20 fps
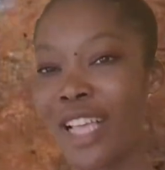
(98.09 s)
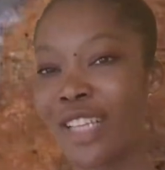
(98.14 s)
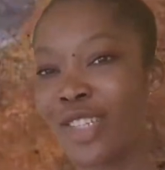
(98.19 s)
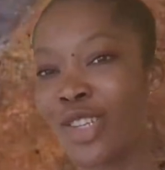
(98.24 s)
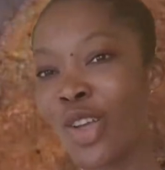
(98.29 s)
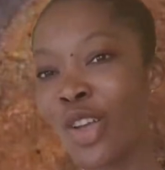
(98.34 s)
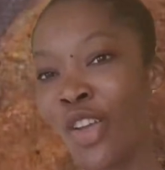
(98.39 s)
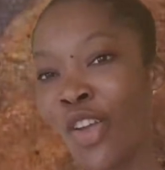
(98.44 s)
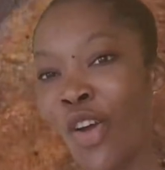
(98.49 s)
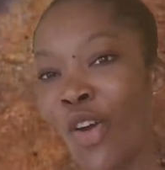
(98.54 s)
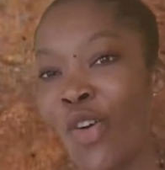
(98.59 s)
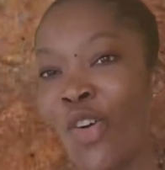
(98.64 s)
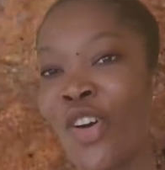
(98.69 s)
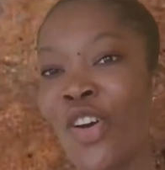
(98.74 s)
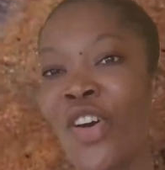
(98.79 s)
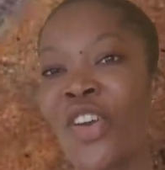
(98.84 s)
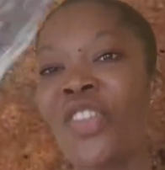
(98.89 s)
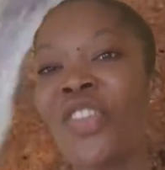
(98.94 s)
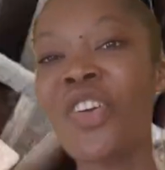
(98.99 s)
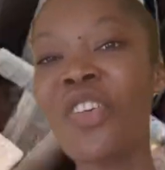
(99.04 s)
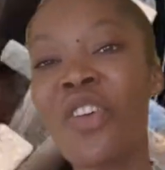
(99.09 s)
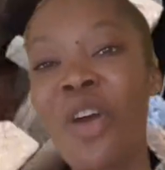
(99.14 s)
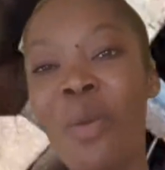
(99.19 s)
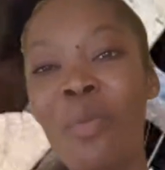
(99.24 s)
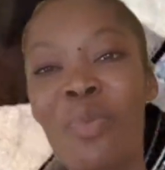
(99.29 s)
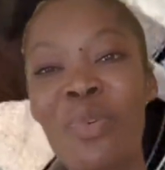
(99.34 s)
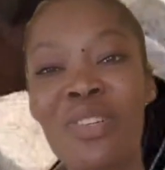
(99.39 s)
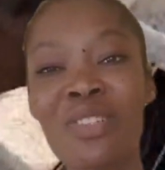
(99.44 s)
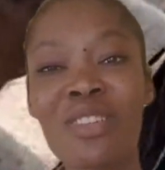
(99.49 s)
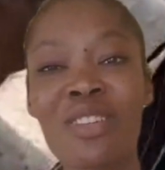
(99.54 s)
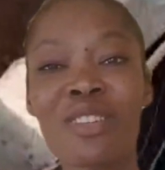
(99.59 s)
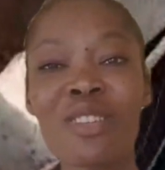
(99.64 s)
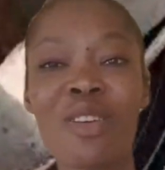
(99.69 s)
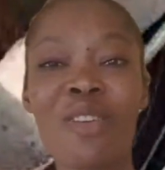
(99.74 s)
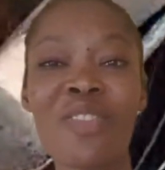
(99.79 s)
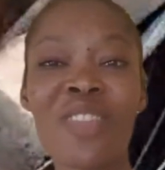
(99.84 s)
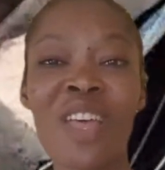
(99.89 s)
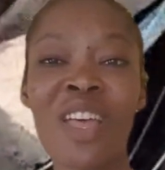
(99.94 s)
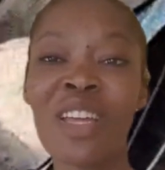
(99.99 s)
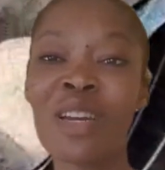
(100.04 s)
It's your girl, the crown princess
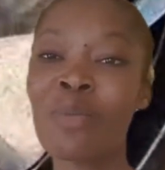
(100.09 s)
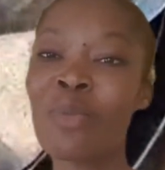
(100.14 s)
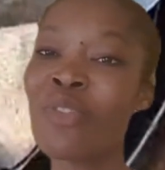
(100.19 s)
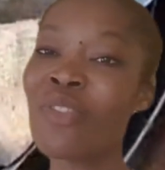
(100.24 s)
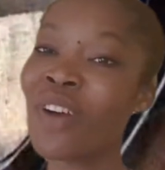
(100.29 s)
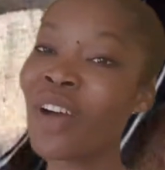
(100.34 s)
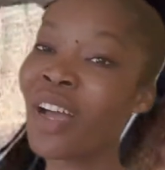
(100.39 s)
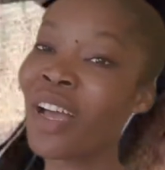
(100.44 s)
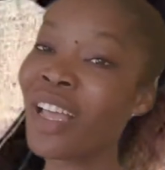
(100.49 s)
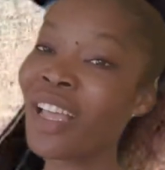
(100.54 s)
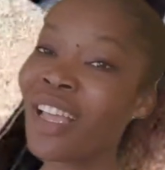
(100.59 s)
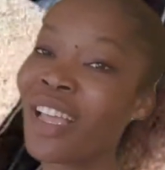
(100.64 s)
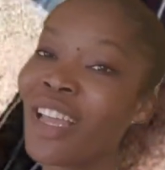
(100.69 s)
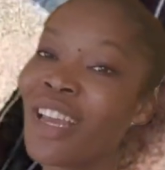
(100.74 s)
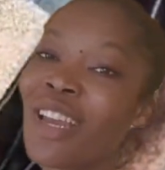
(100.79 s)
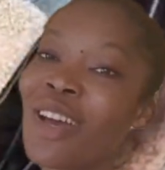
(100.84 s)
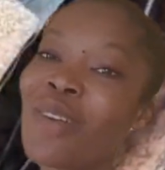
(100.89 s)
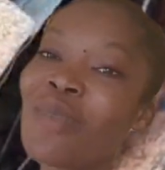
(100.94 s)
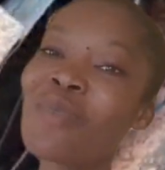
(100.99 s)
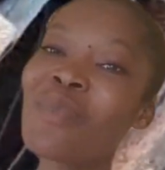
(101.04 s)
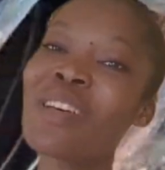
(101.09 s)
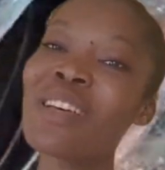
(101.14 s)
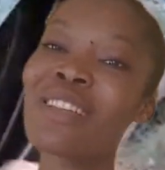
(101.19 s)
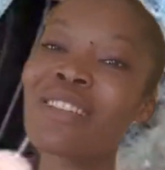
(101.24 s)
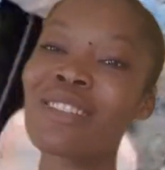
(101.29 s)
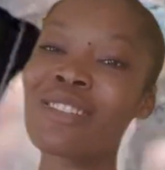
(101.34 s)
of the edible fungi kingdom.